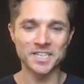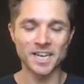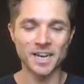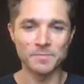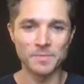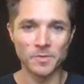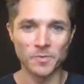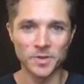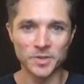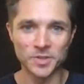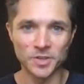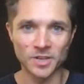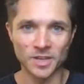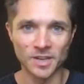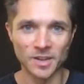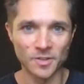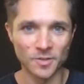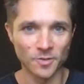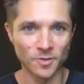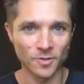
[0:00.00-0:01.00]
that we took
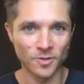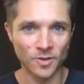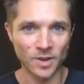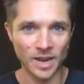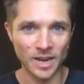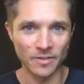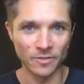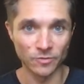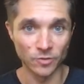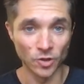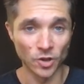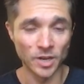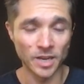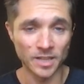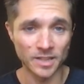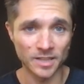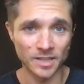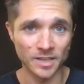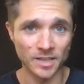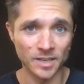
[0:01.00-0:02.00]
another kind of look
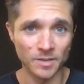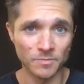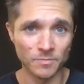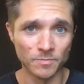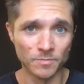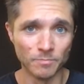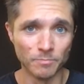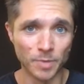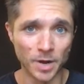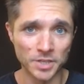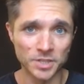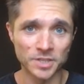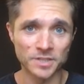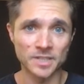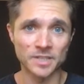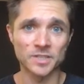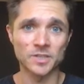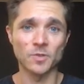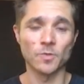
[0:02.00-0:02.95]
at the budget that's going